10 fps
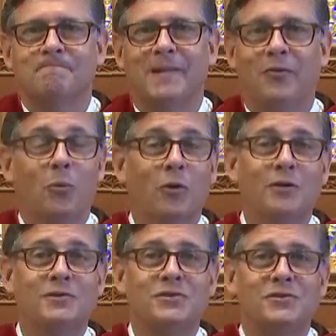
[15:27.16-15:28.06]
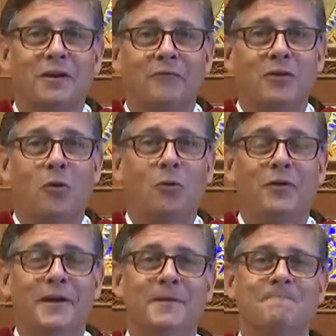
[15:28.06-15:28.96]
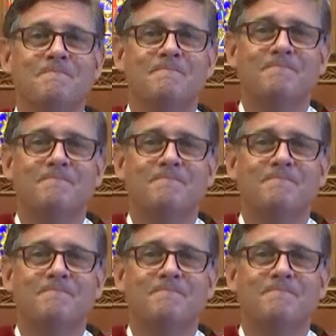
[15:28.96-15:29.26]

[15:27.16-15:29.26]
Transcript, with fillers: In the words of the old hymn,